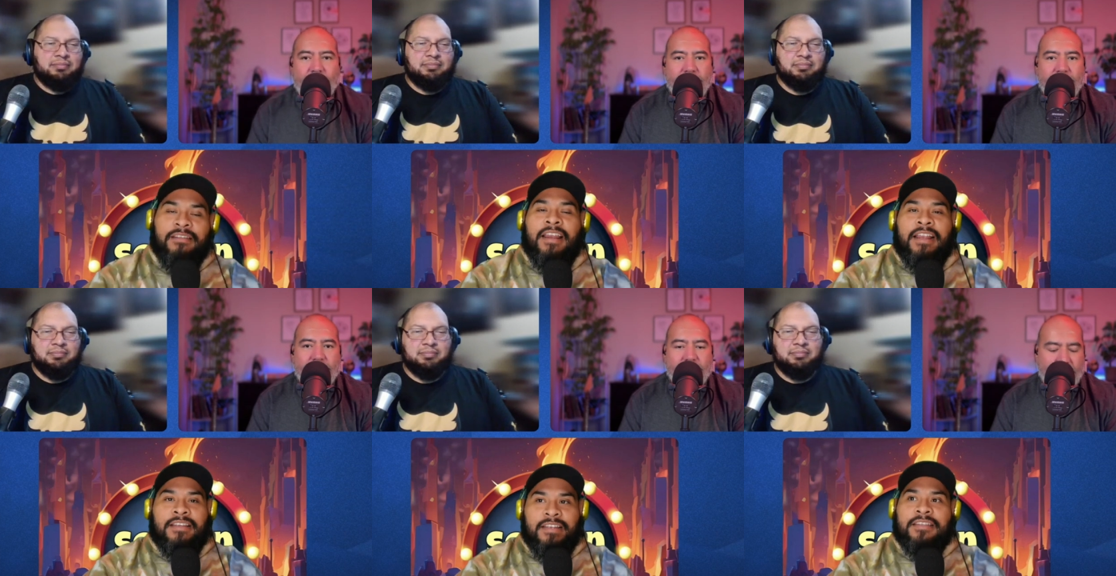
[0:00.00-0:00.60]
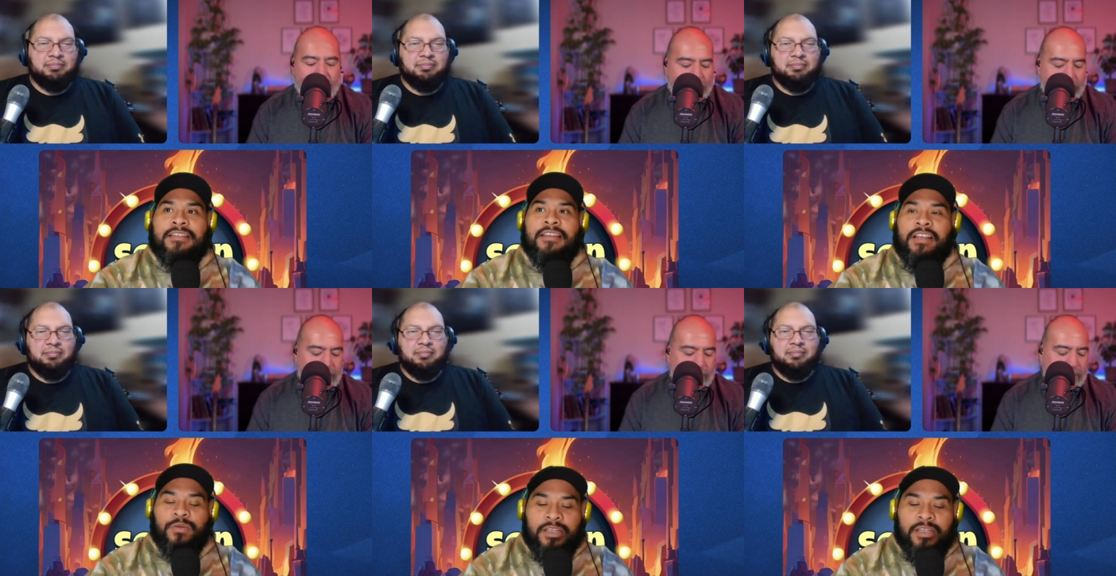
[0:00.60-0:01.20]
Speaker 1: That's that's the,
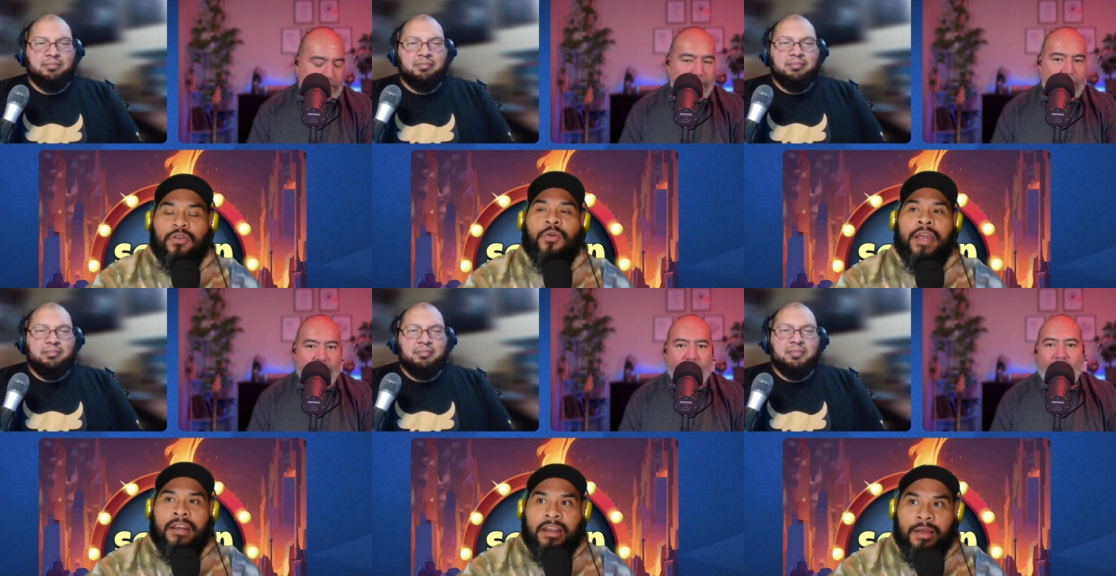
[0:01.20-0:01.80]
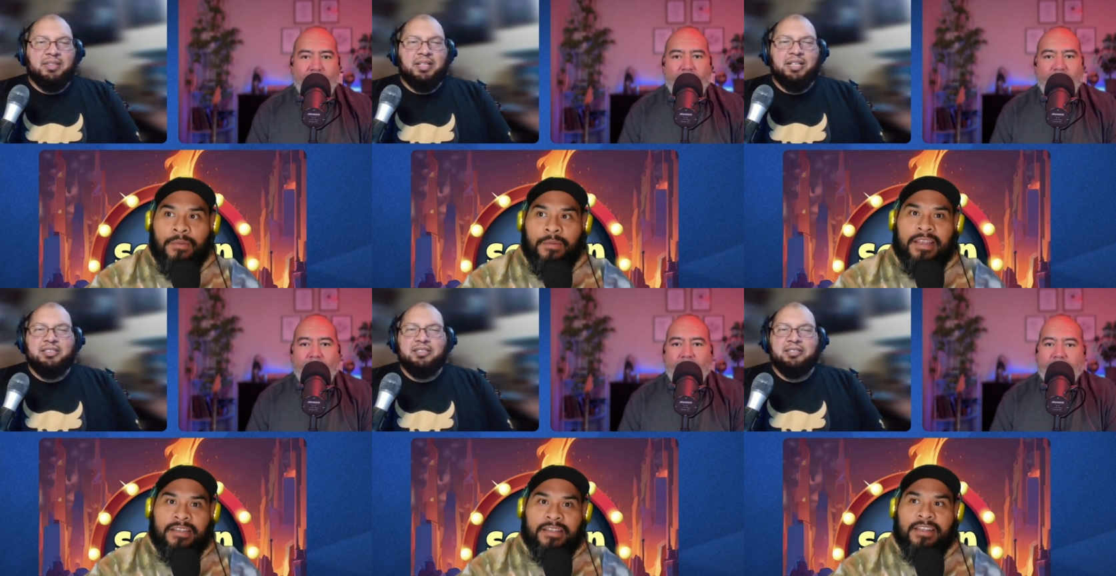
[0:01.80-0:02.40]
that's what they do, and I'm
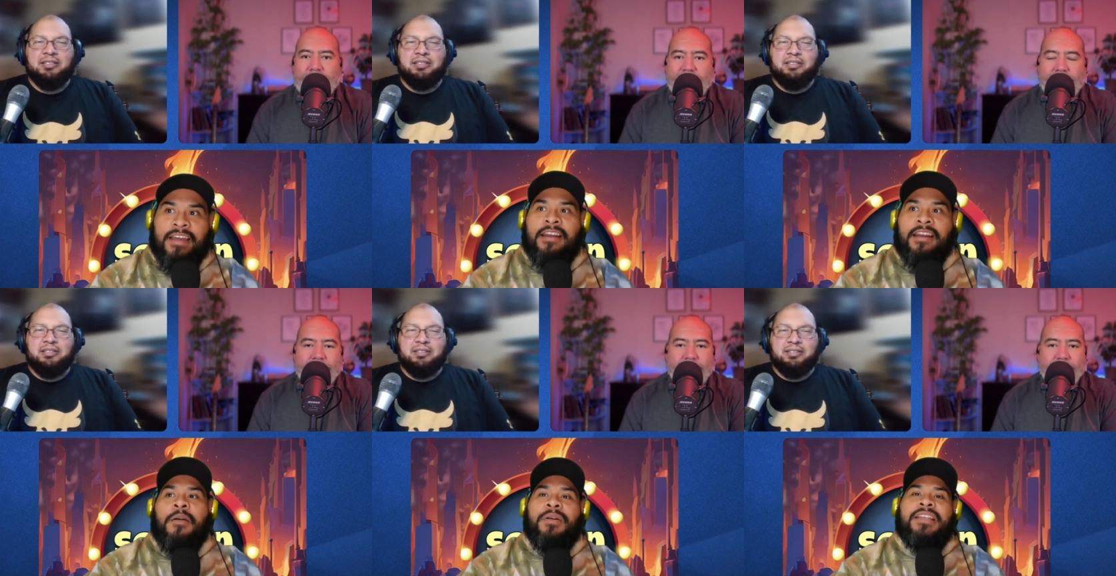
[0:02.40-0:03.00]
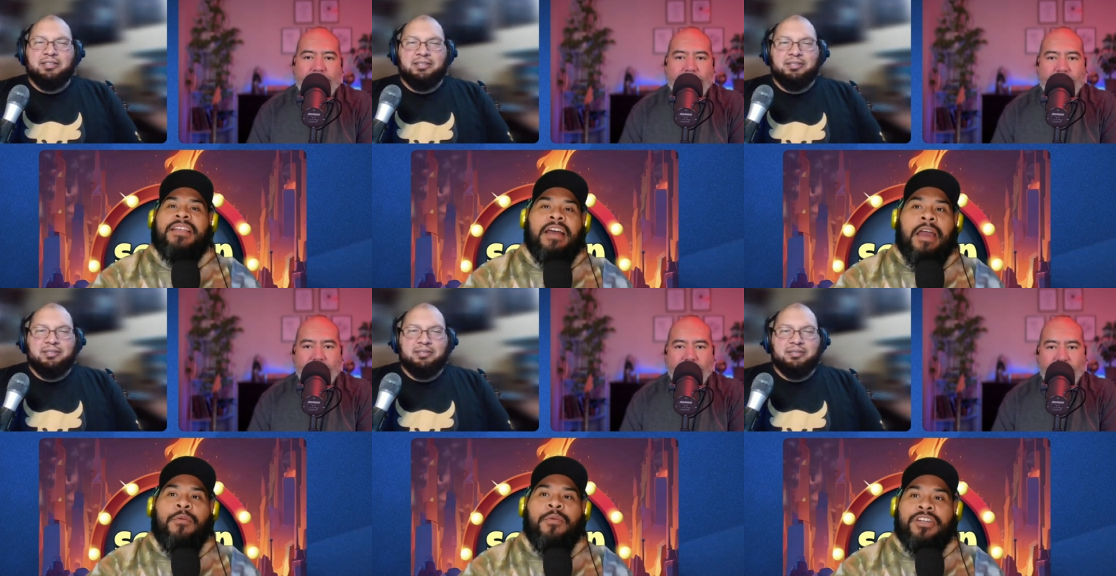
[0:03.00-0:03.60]
glad they did that. But it's uh,
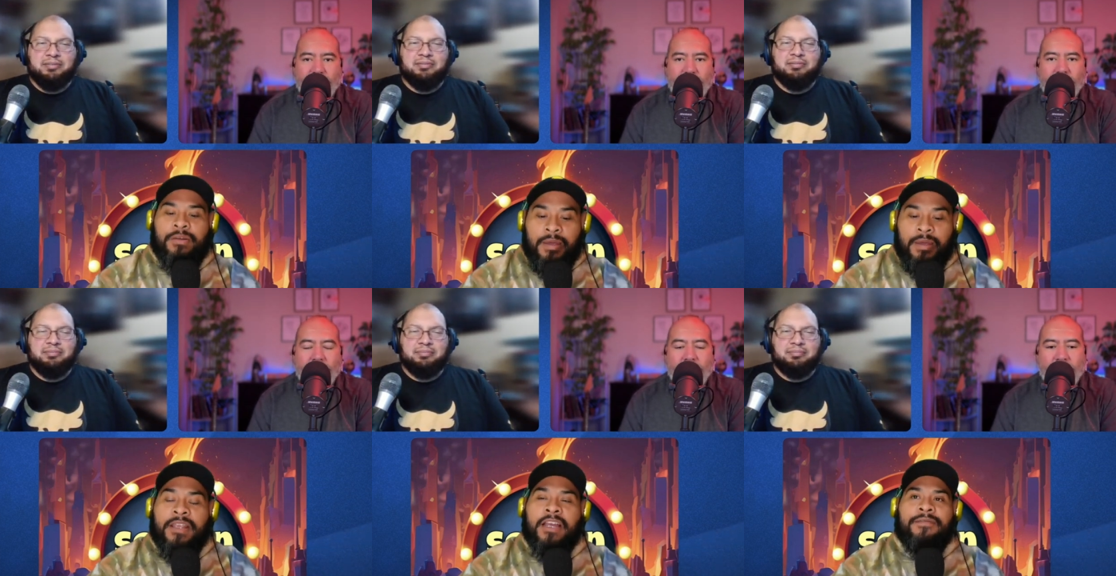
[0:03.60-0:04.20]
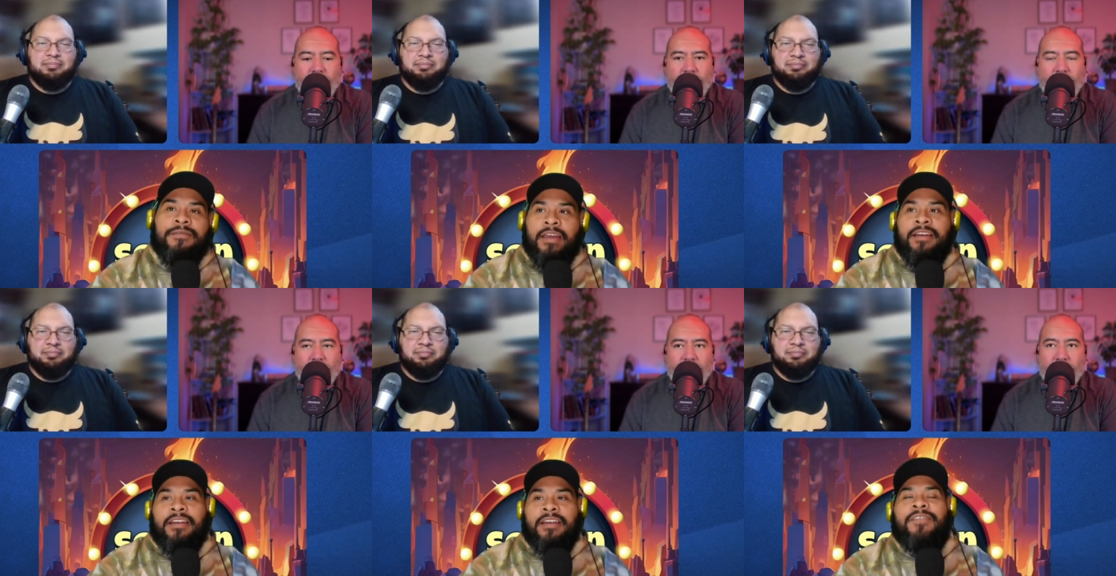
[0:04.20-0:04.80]
I wish maybe they could have,
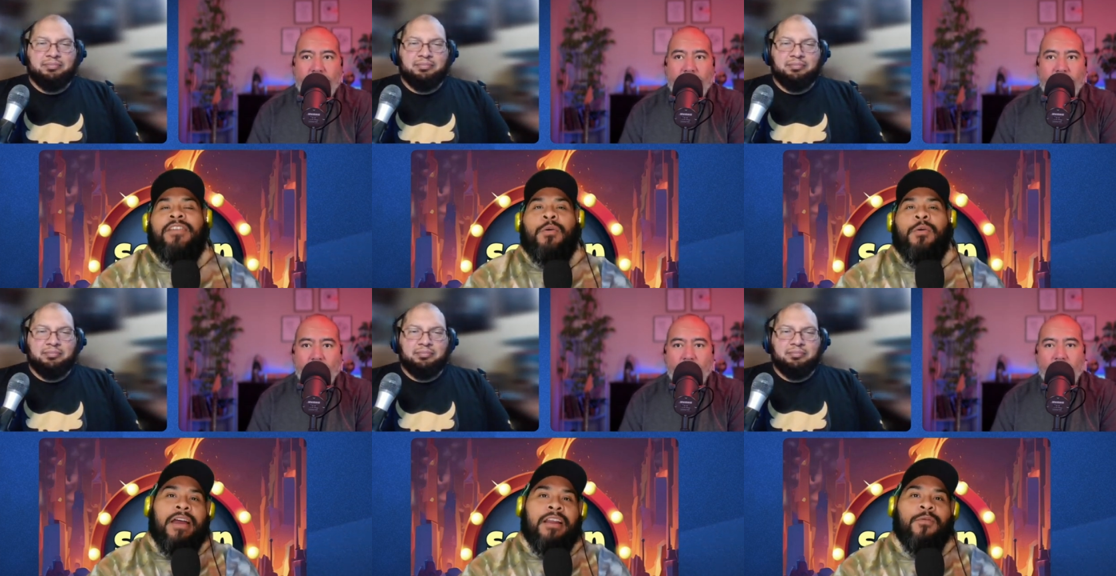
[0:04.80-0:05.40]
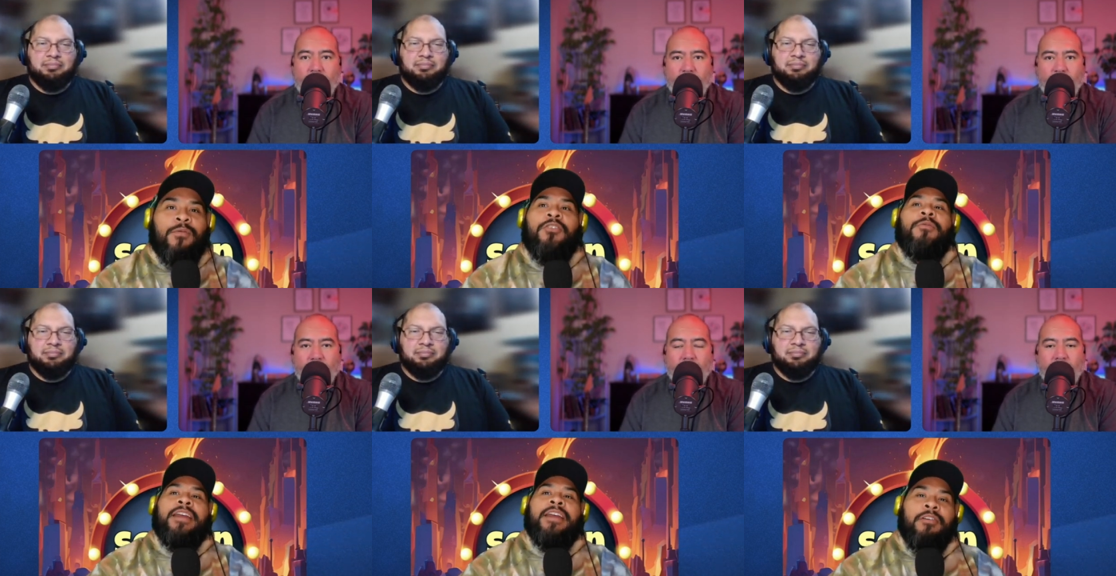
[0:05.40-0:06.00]
and if they would have gotten one on the writer,